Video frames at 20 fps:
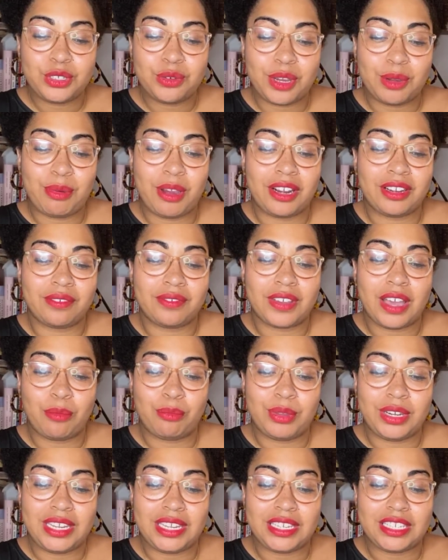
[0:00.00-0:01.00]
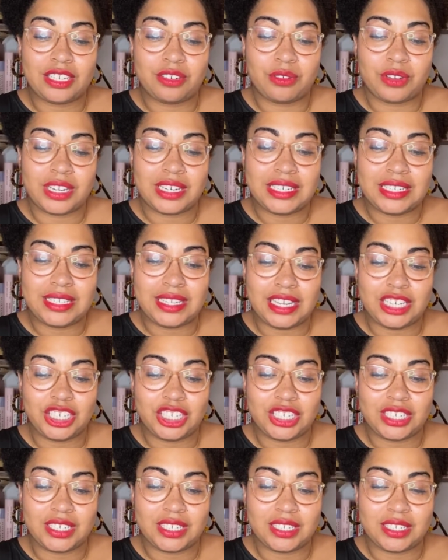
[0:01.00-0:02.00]
are part of companies and
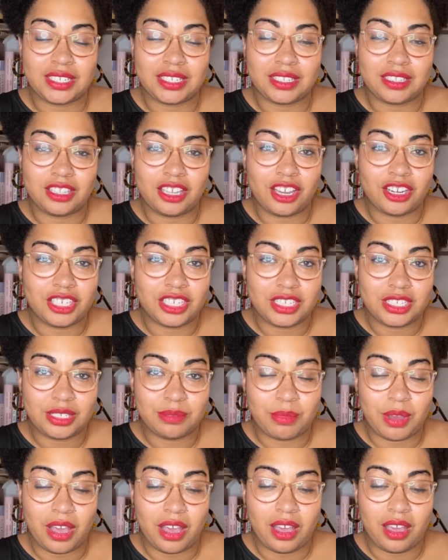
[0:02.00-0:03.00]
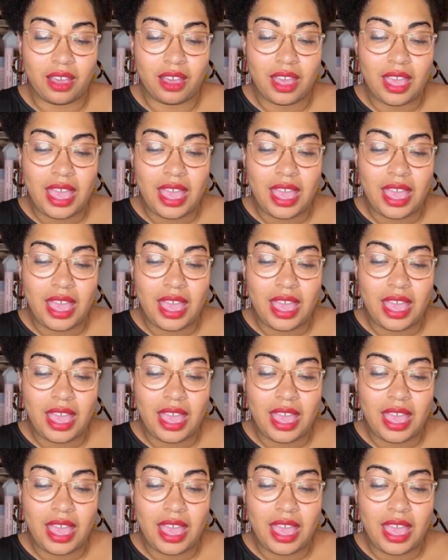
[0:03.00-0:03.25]
organizations, large and small,